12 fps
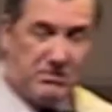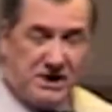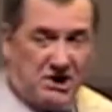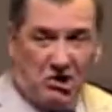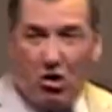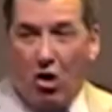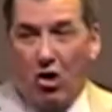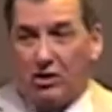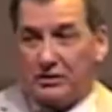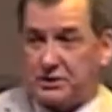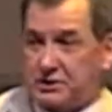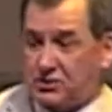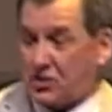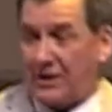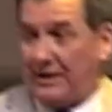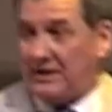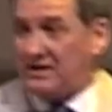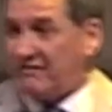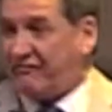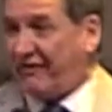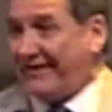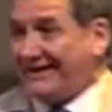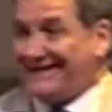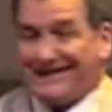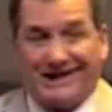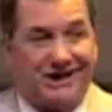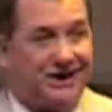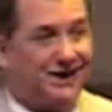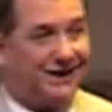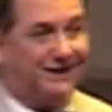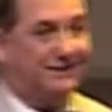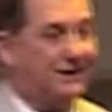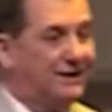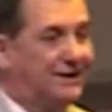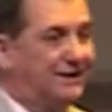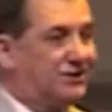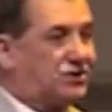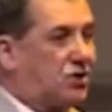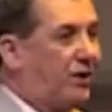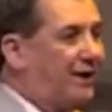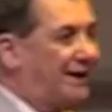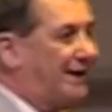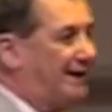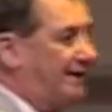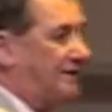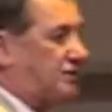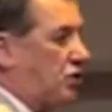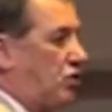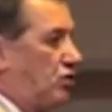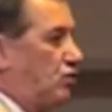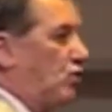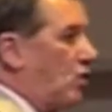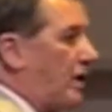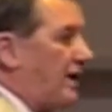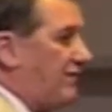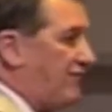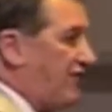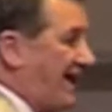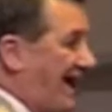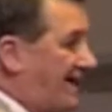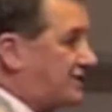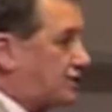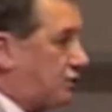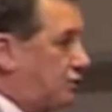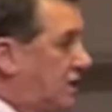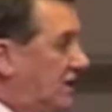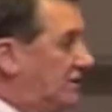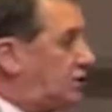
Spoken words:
being lost, trying to find God, trying in his own way, if he has to